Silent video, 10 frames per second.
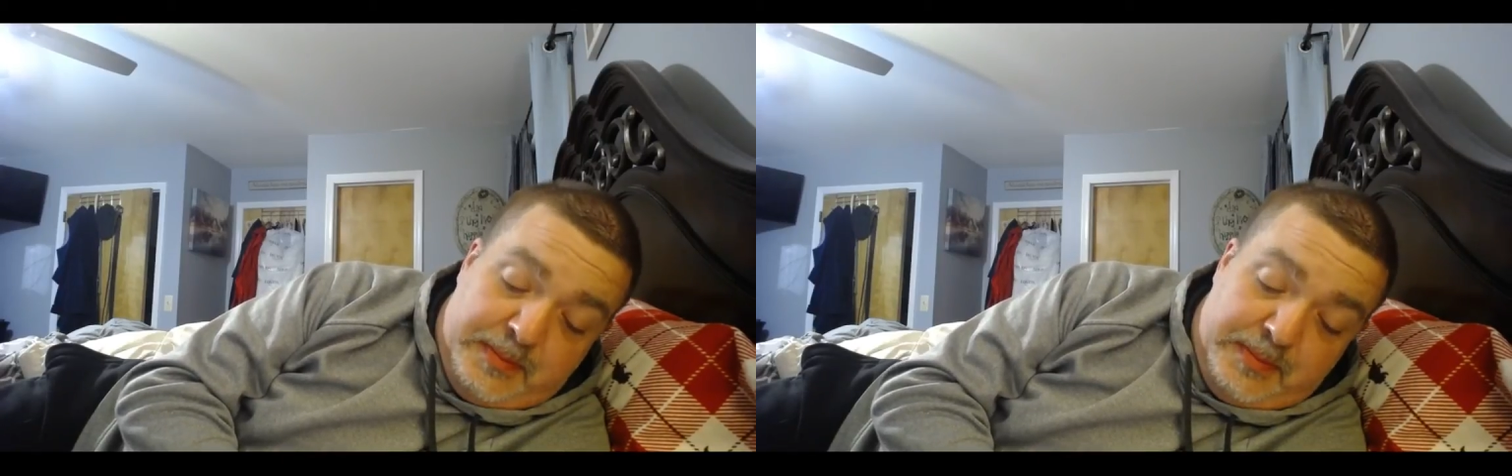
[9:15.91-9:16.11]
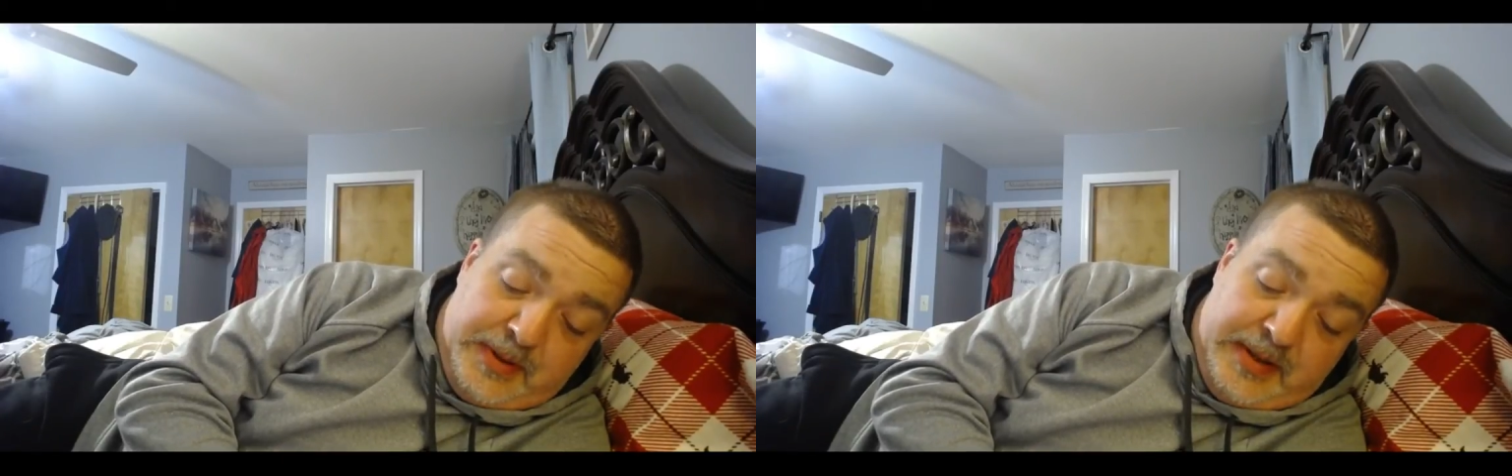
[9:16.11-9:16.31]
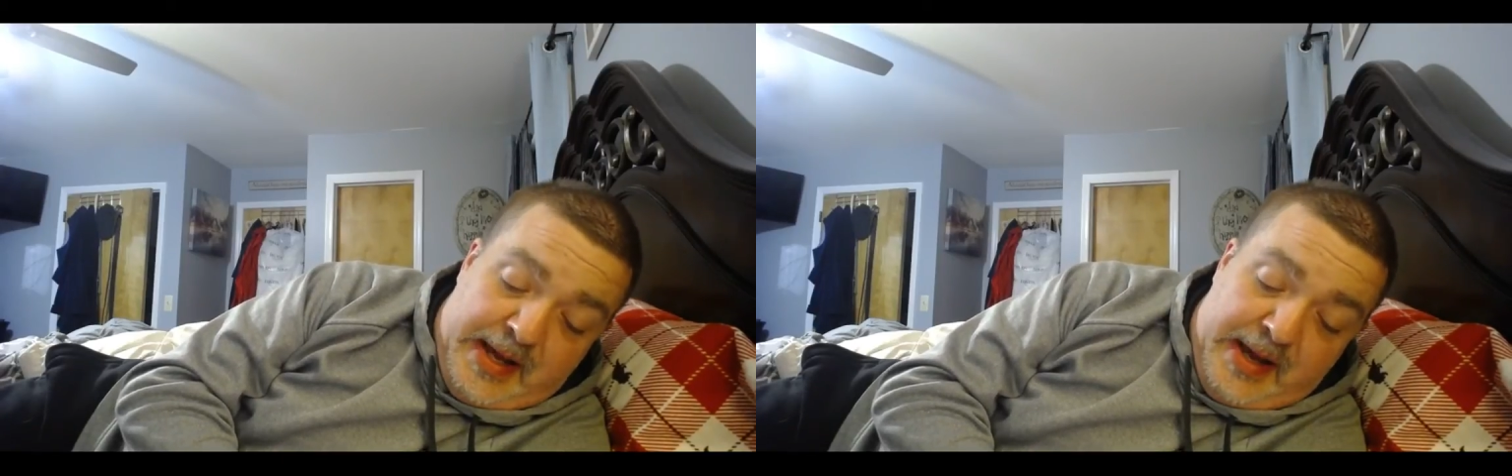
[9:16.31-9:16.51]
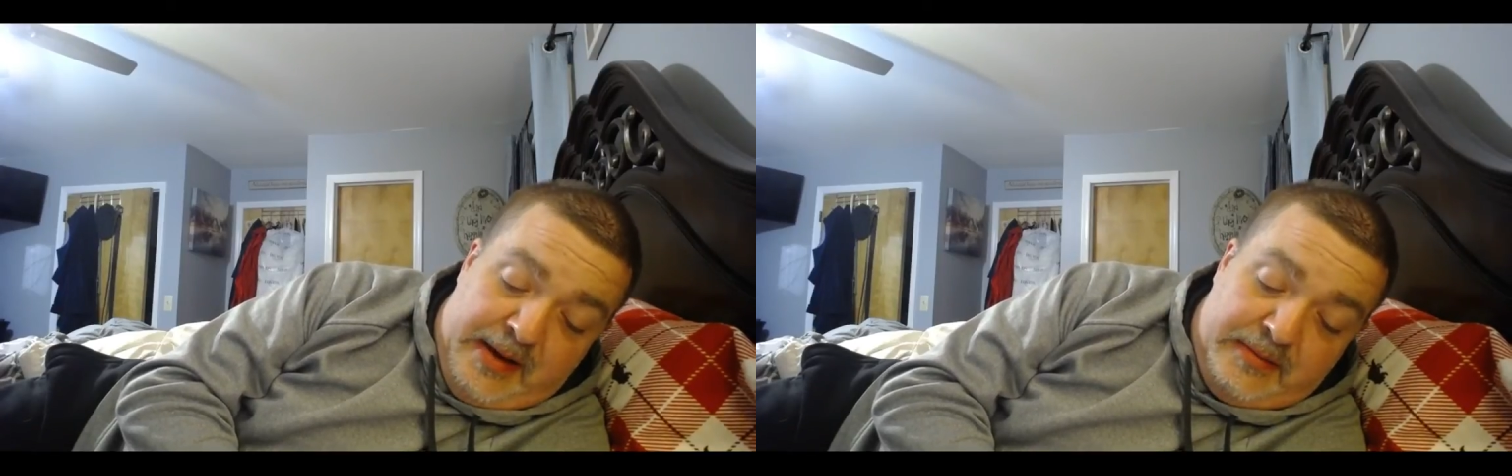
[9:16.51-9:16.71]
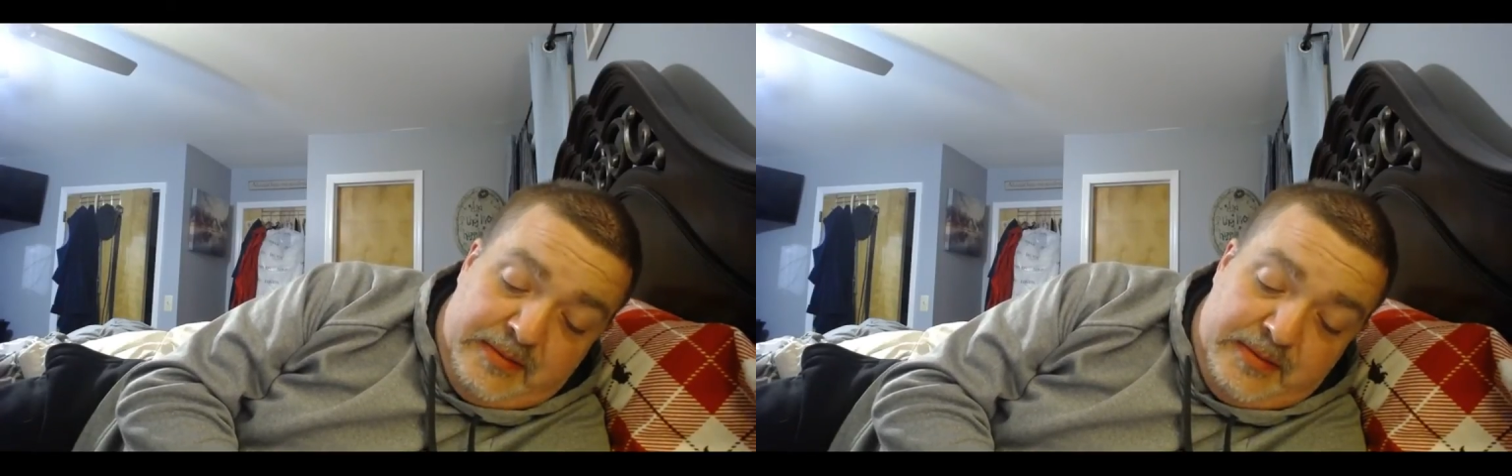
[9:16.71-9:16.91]
and
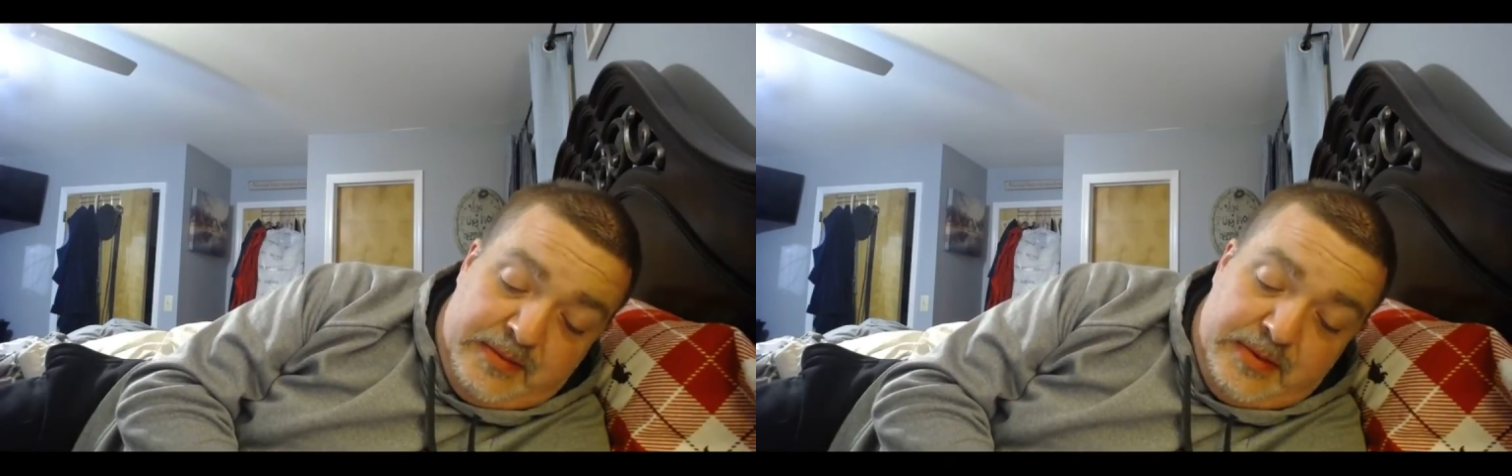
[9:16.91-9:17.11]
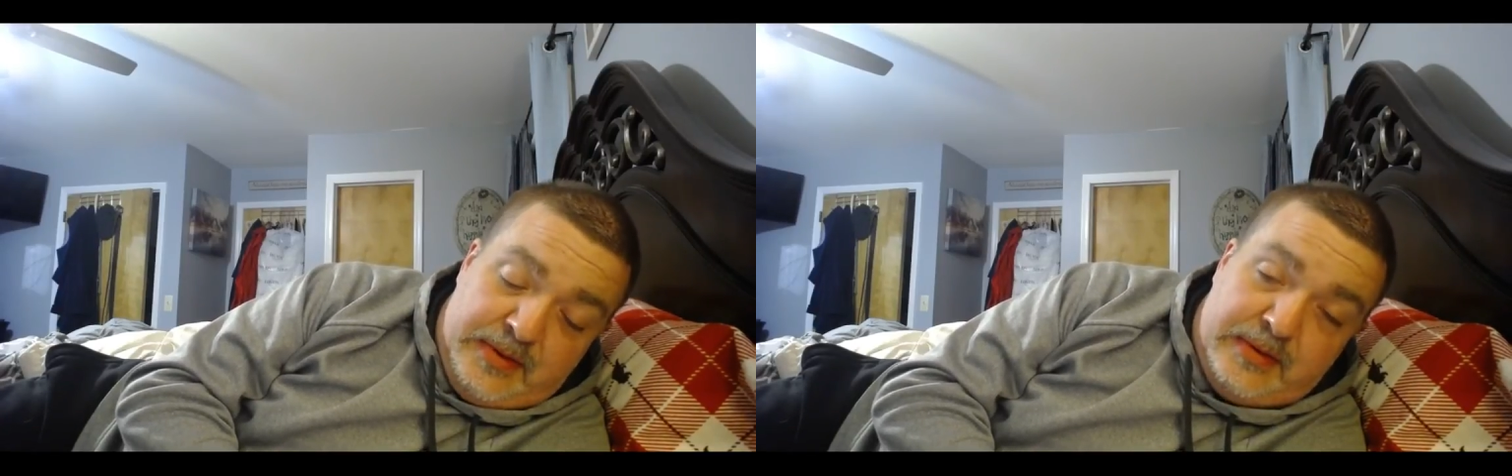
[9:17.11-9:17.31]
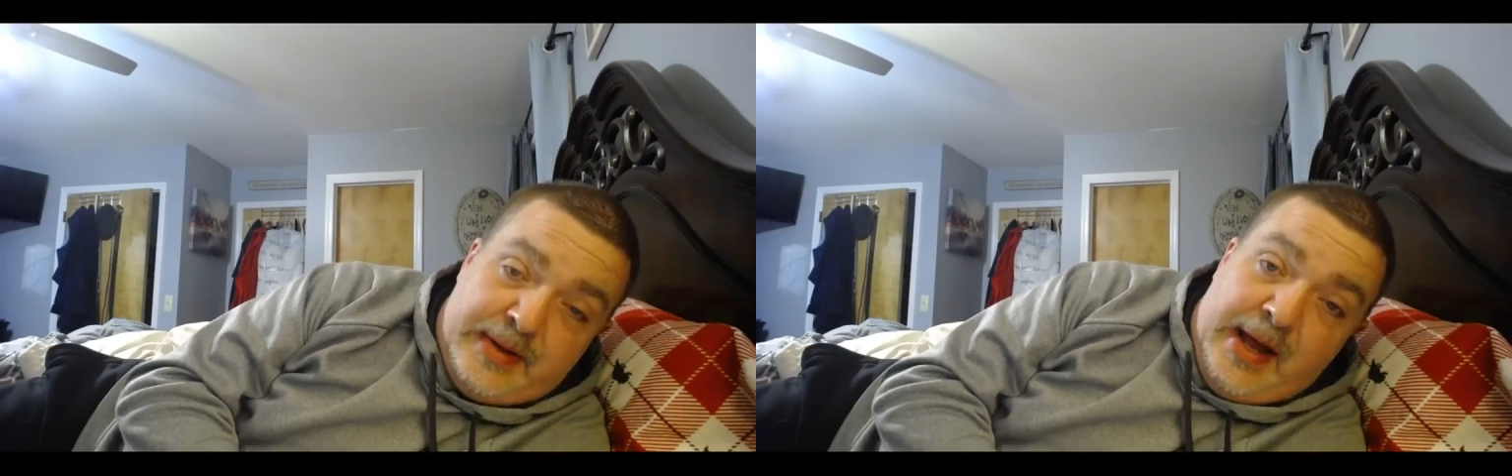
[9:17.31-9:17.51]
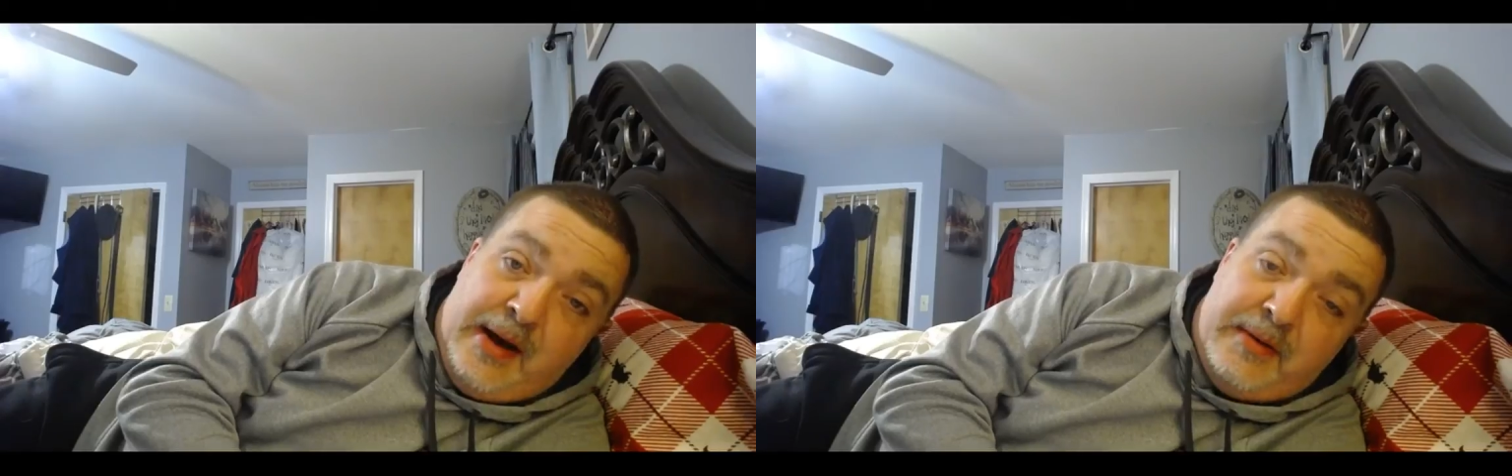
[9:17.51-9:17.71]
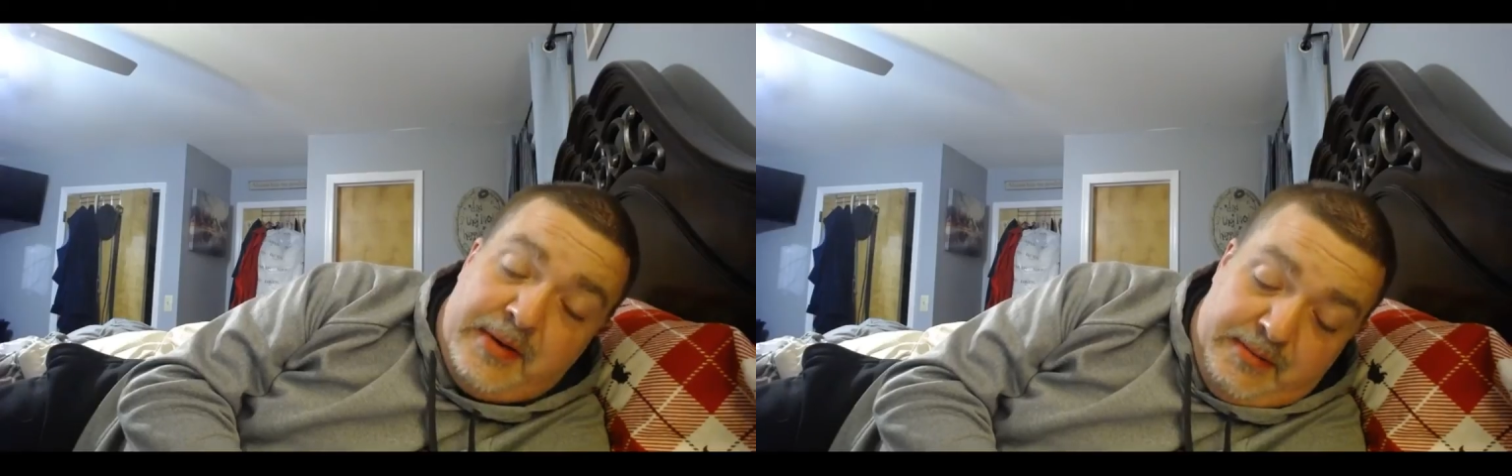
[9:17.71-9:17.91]
down,
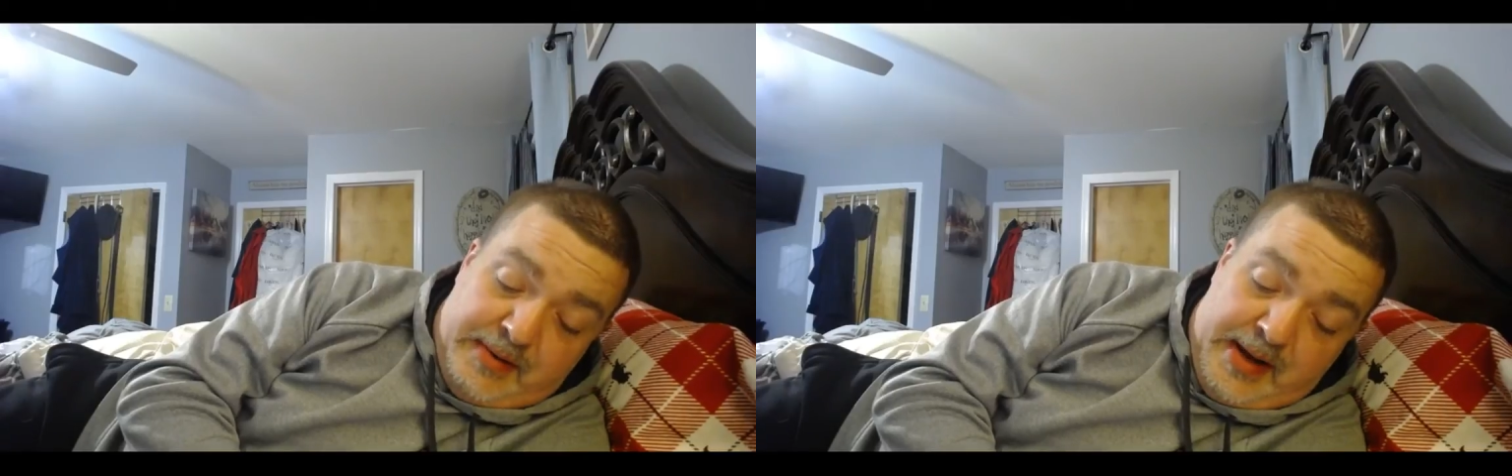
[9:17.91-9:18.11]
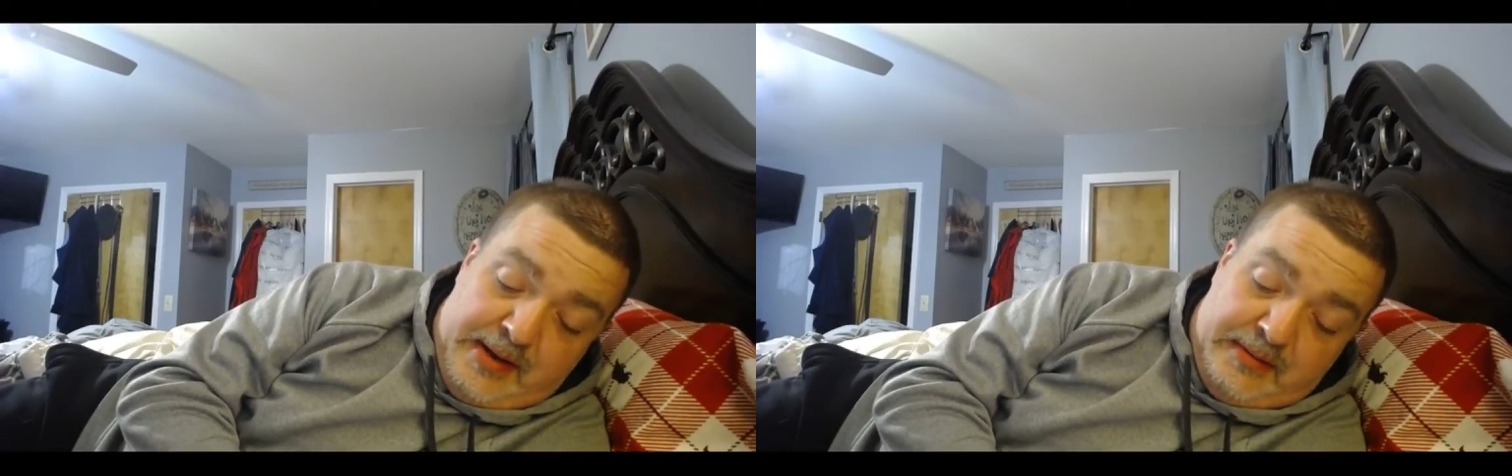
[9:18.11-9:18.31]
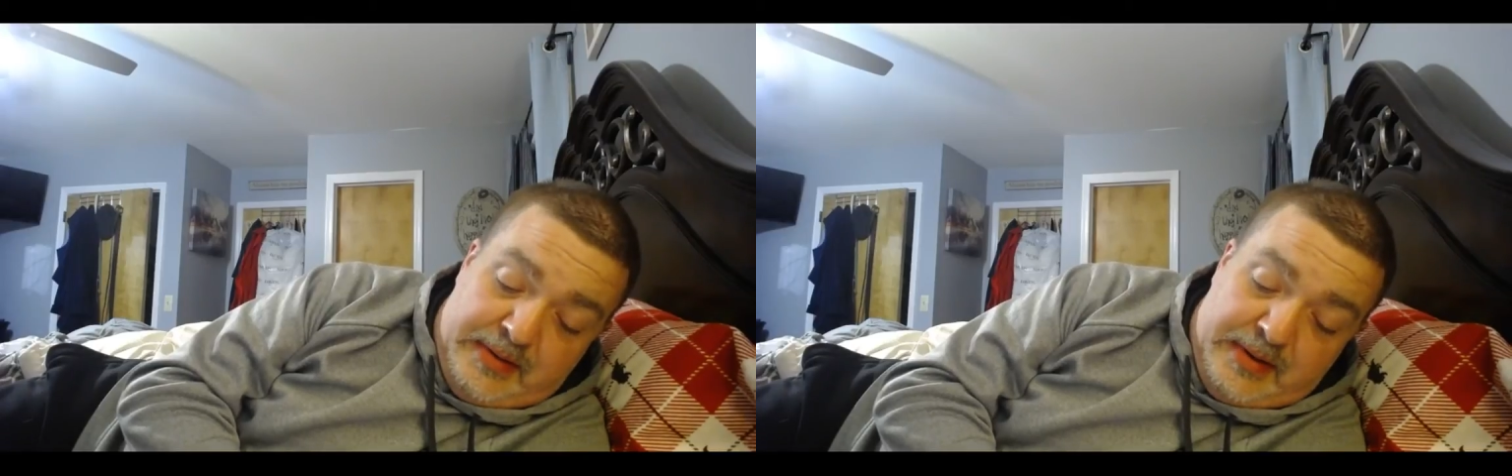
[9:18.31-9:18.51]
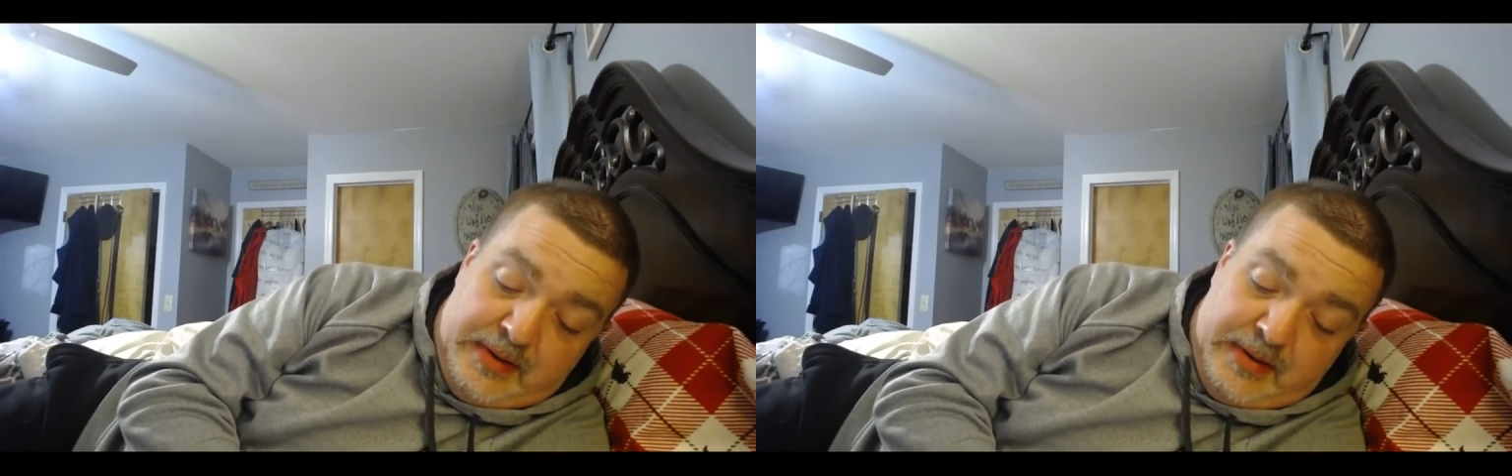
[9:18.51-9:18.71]
down and around,